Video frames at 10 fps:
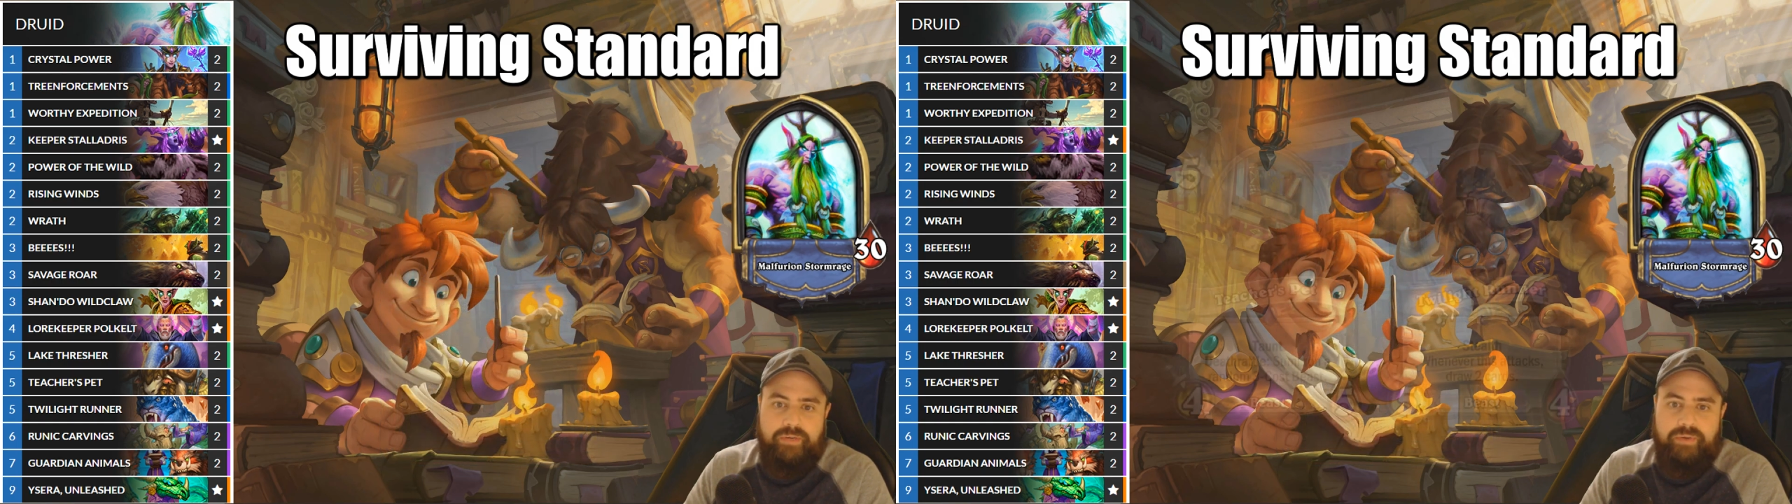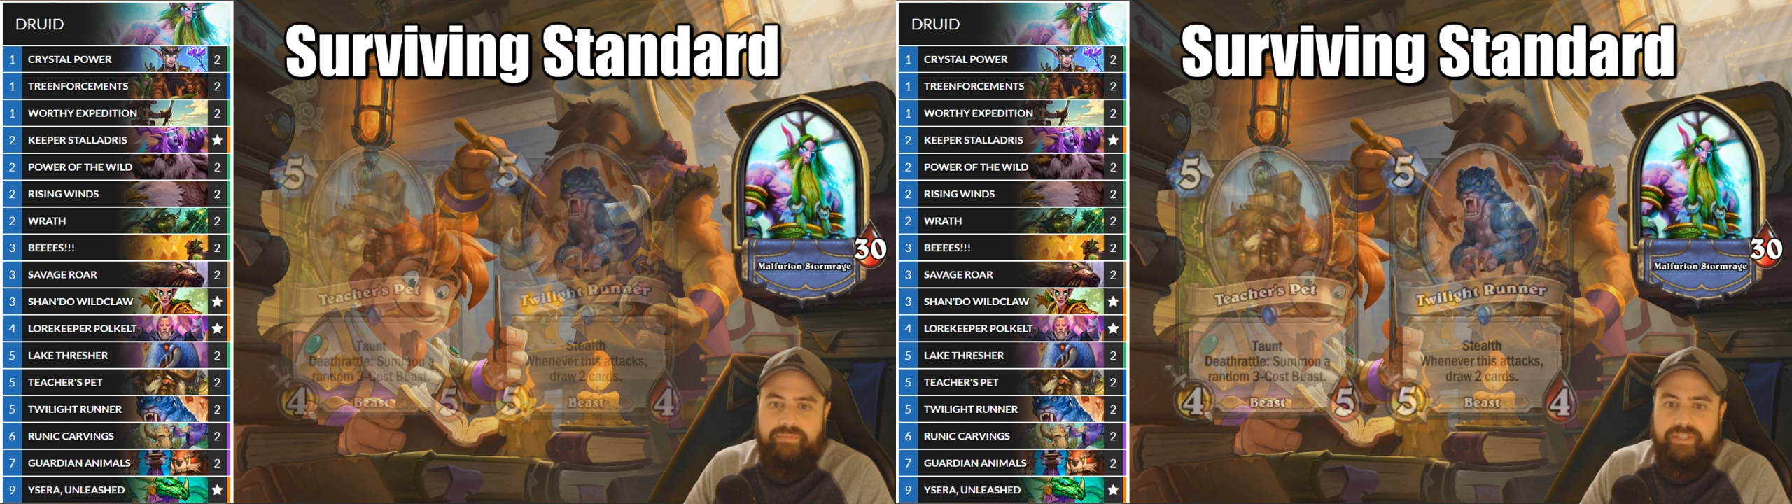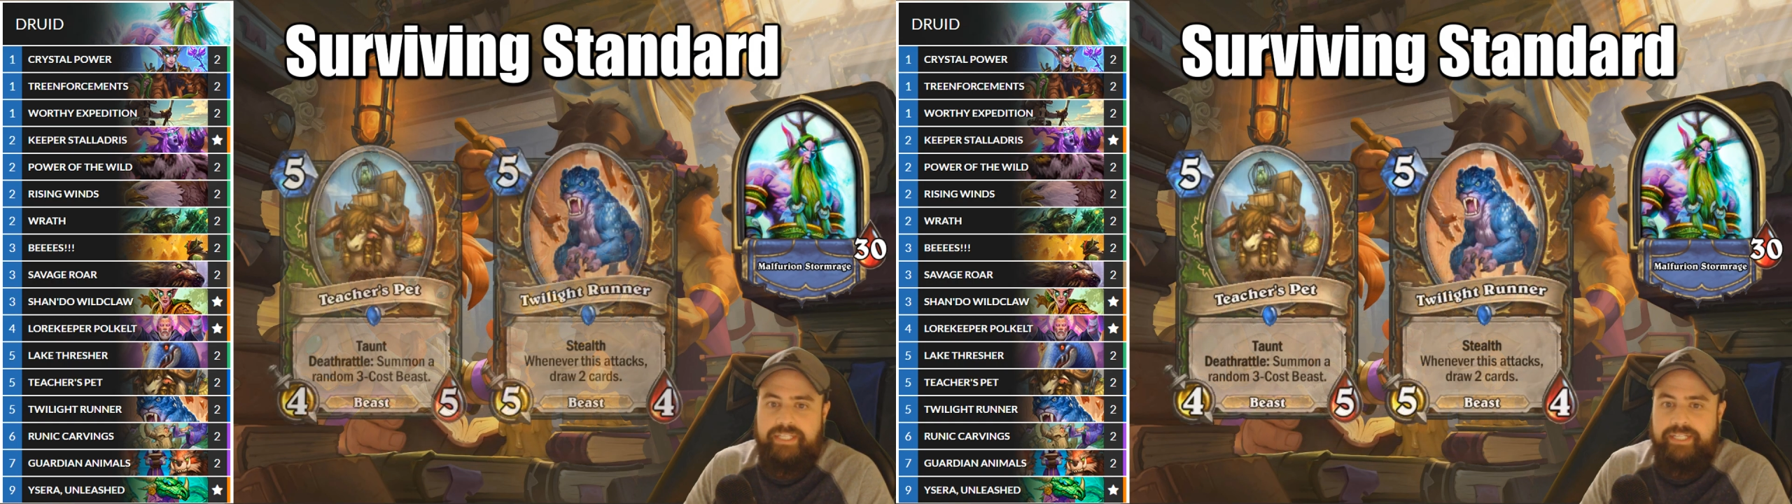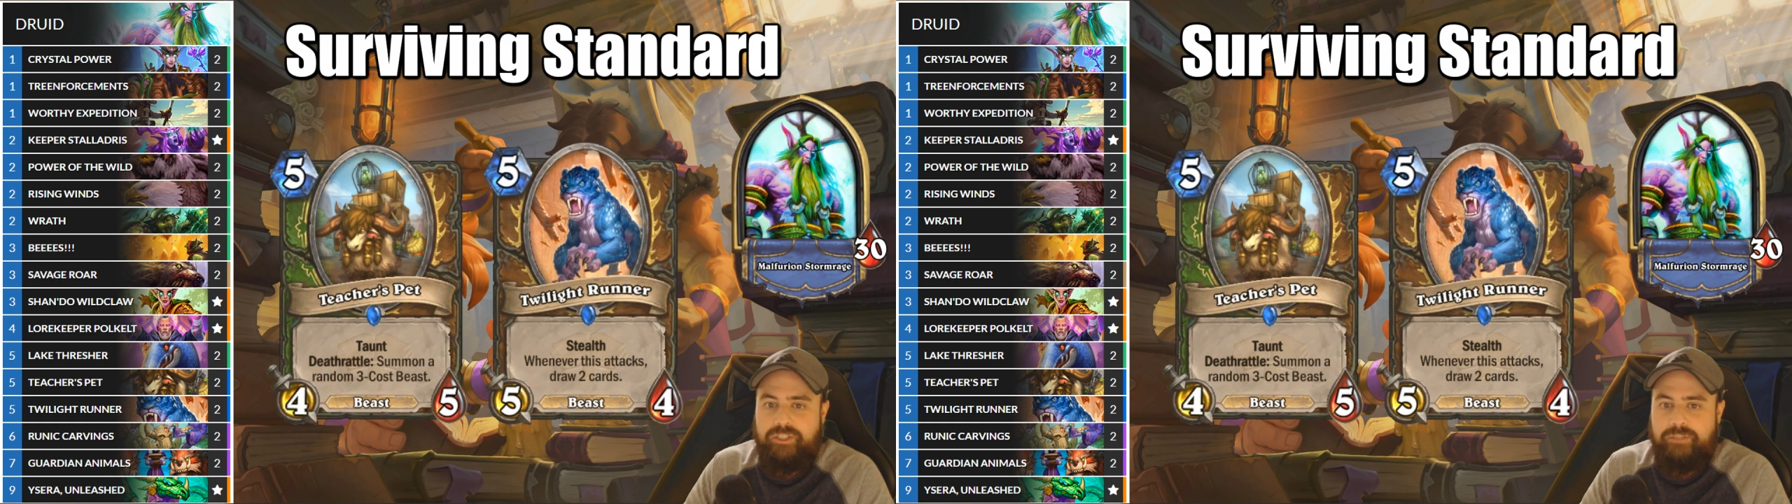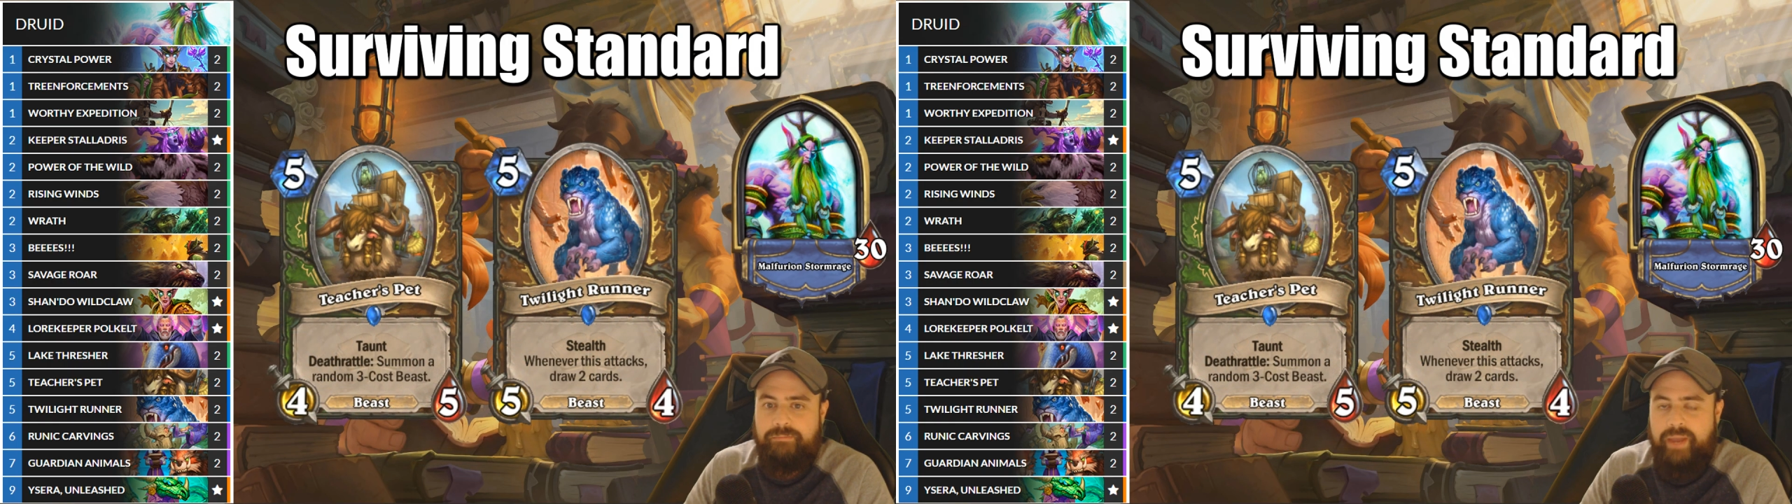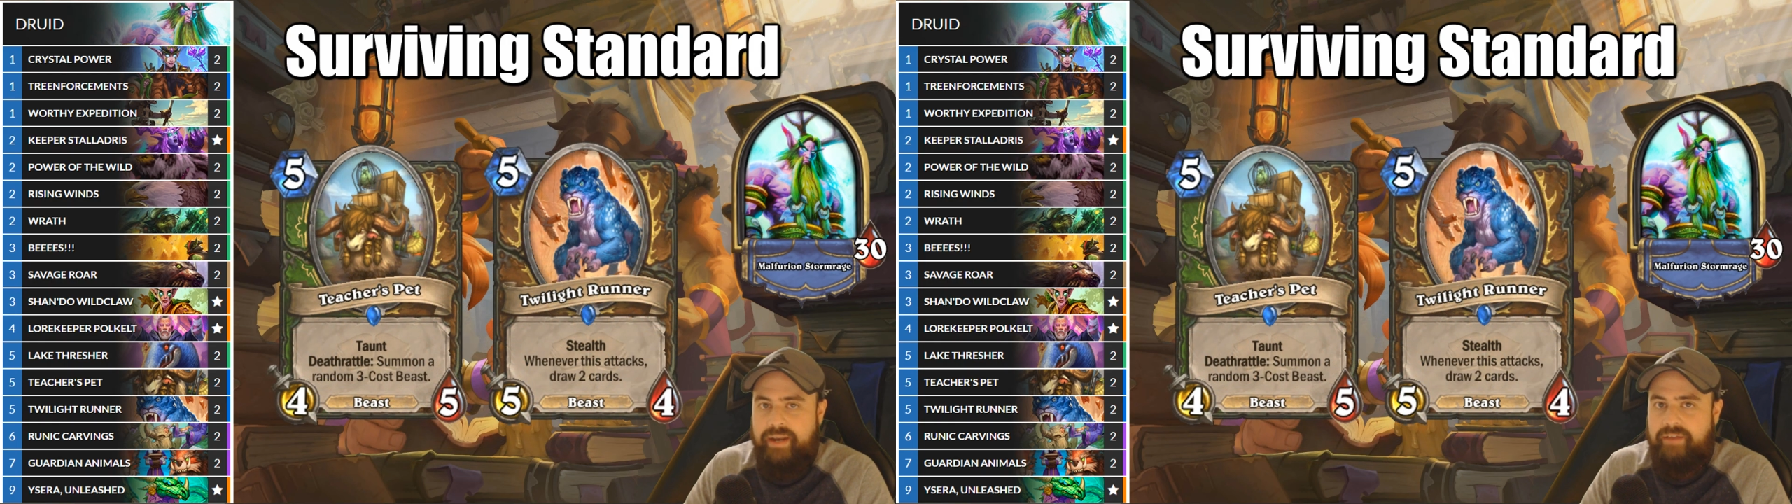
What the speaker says: We have the Teacher's Pet,